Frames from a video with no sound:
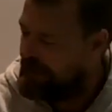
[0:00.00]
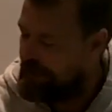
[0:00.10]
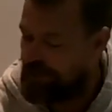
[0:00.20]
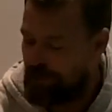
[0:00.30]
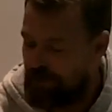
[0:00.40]

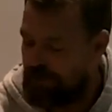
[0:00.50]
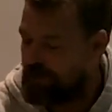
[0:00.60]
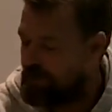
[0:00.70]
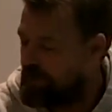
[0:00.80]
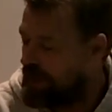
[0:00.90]
These boards
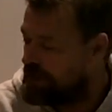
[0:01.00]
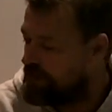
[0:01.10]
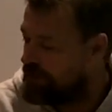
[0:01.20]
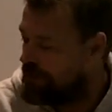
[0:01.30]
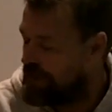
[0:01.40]
are made to
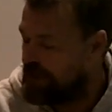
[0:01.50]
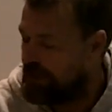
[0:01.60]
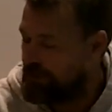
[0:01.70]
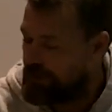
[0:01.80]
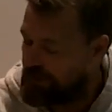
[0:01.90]
be ridden.
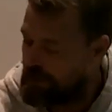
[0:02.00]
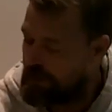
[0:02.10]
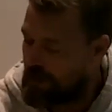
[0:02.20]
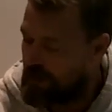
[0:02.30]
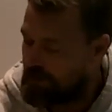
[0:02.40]
They've got
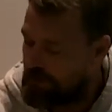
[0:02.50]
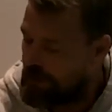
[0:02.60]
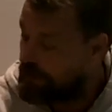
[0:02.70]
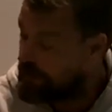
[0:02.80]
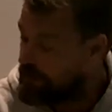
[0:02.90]
a
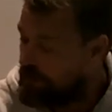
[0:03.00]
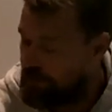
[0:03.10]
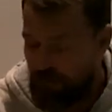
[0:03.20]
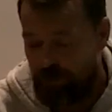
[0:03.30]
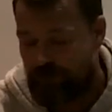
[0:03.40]
lot of curve
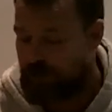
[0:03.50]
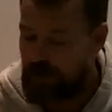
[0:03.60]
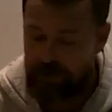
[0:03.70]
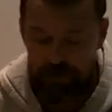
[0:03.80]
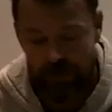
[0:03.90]
in them, so
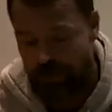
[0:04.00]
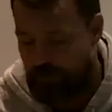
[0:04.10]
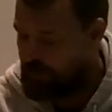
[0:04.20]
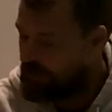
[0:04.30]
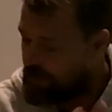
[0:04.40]
they
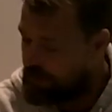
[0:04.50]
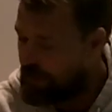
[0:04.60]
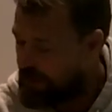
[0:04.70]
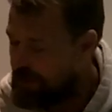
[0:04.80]
turn really quick.